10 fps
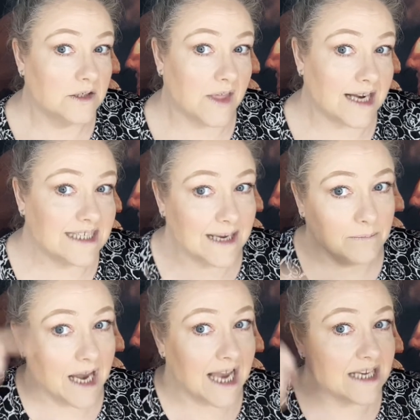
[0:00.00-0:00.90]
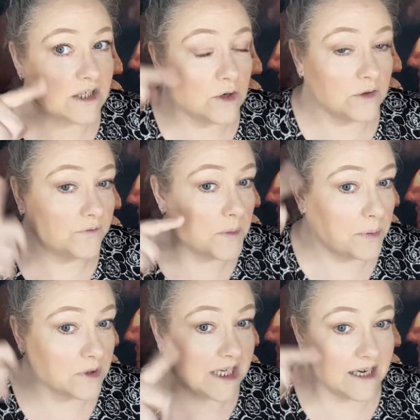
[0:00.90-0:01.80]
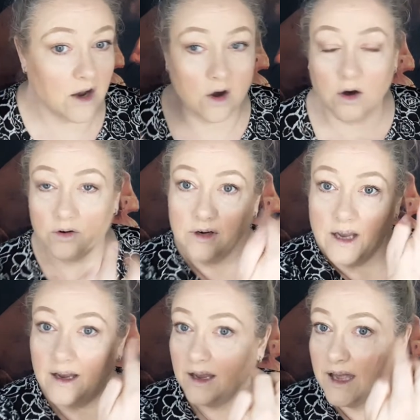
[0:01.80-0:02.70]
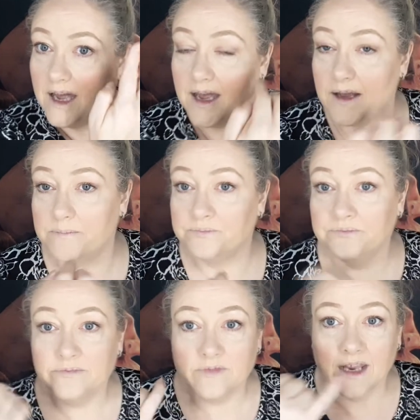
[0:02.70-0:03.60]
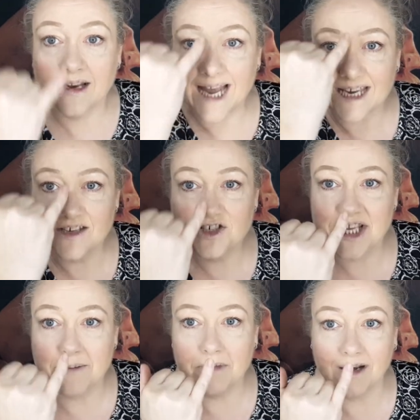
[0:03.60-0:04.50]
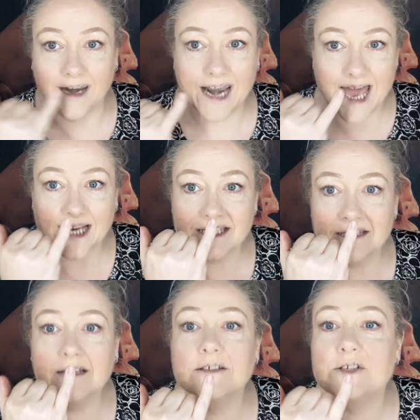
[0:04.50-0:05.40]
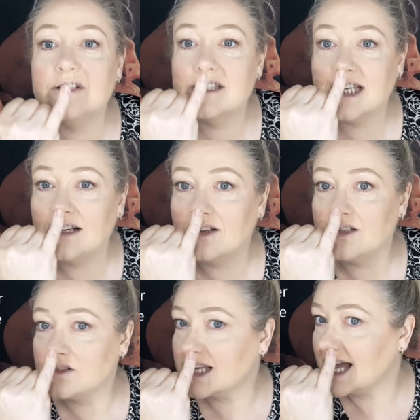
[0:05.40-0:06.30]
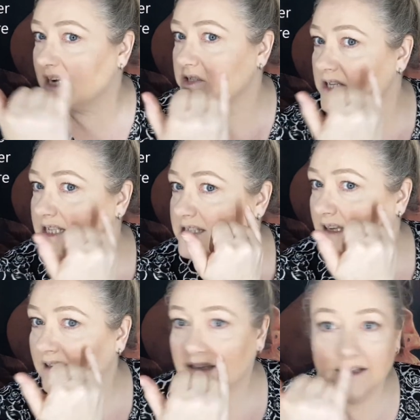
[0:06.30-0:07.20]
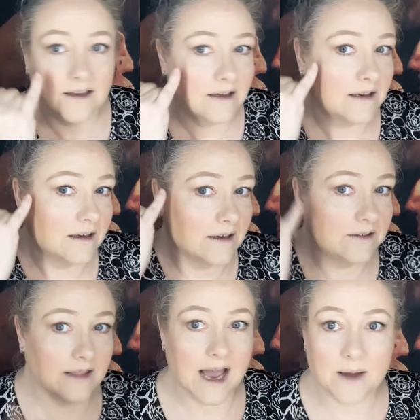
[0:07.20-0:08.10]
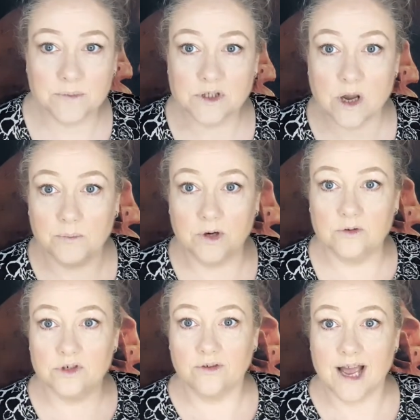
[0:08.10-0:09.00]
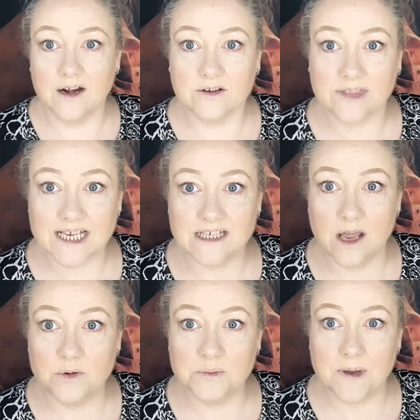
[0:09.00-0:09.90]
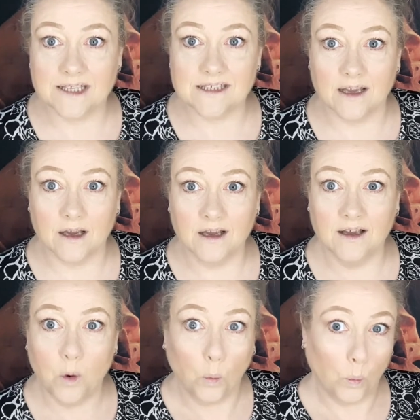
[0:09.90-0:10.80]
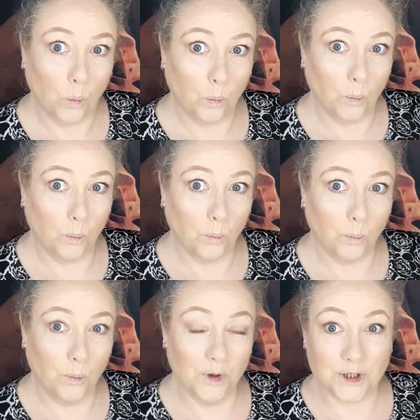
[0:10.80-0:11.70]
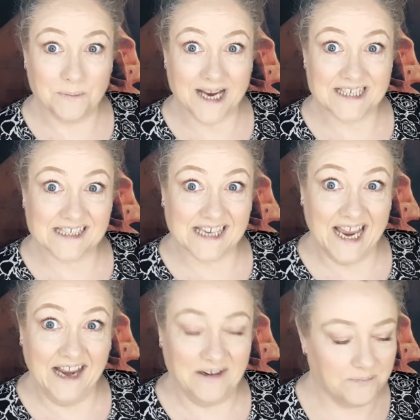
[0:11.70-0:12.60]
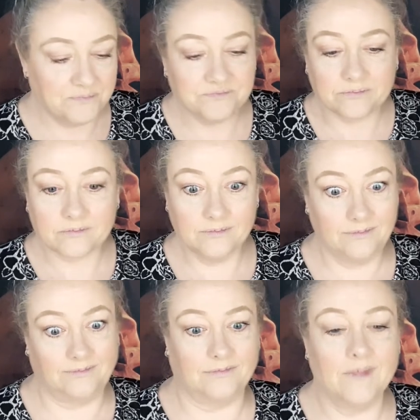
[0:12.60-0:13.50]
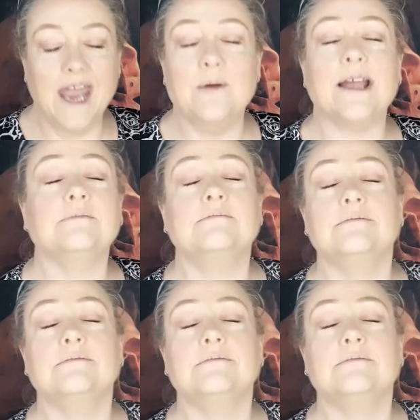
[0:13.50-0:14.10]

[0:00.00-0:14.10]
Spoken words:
So that dim light's good for putting on like a dim light. As you can see, look, it just catches that, but don't put it under your eye. Look, that's loads better. Look at my skin. Anyway.